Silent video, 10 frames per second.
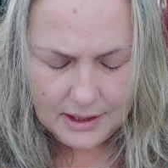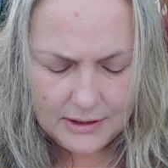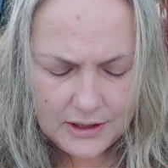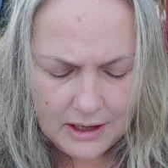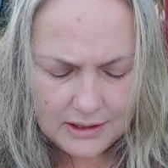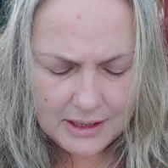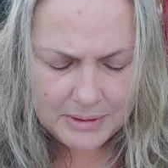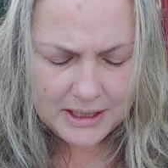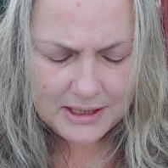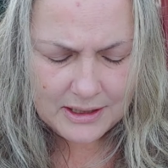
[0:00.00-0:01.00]
In the
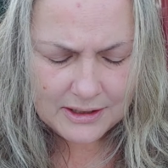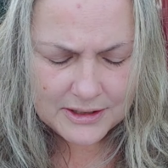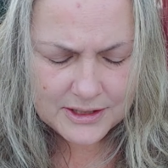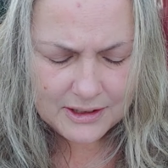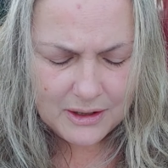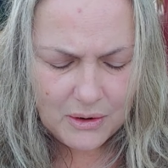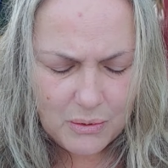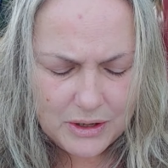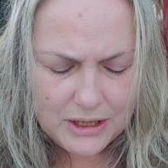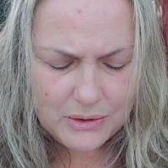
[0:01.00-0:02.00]
oncoming eons,
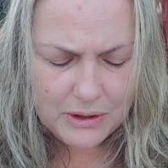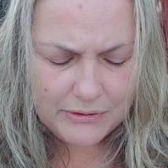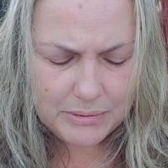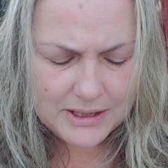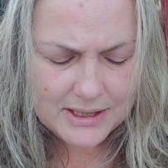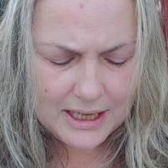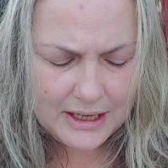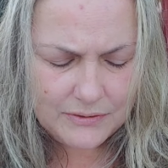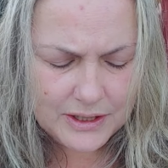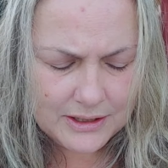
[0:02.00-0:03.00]
we who have been
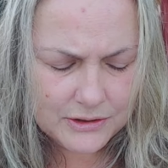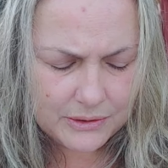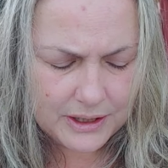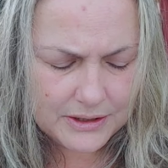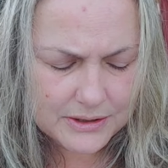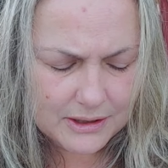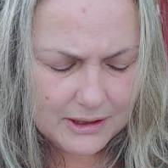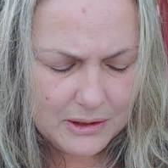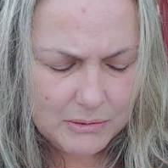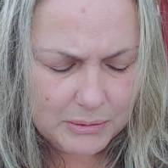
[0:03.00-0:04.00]
saved in his grace
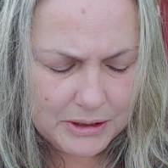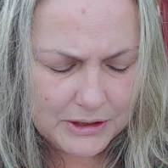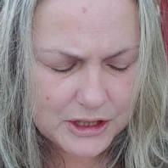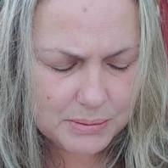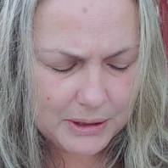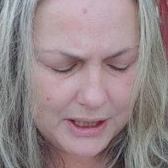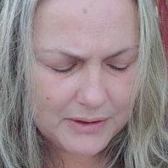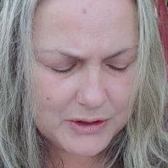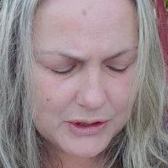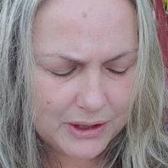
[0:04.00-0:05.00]
will be the display
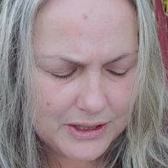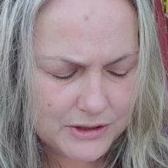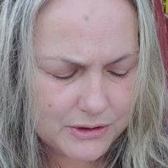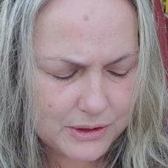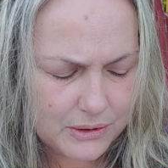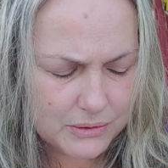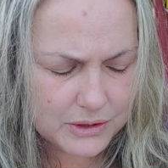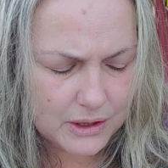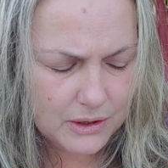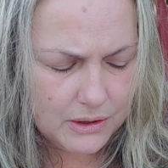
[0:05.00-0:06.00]
of his grace to
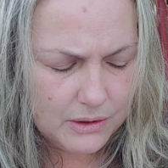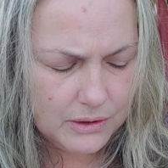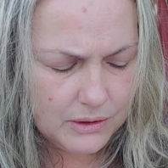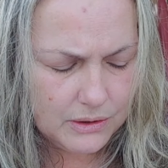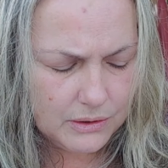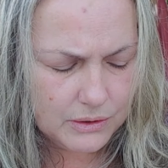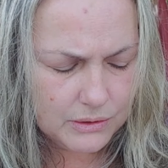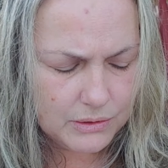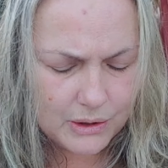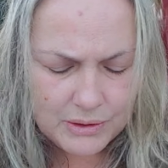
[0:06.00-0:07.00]
those
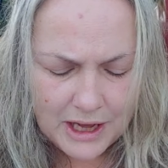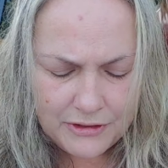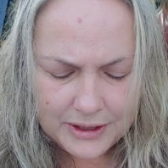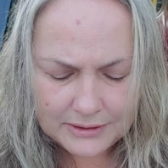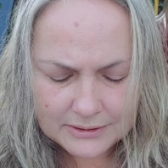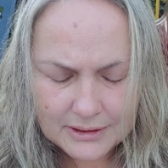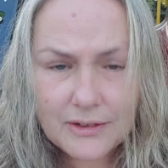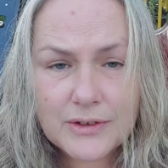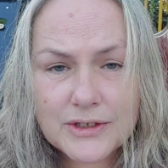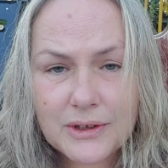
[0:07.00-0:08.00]
who know nothing
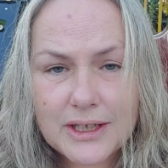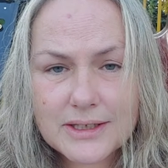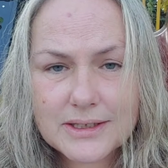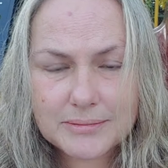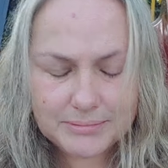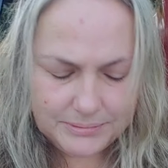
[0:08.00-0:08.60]
of his grace.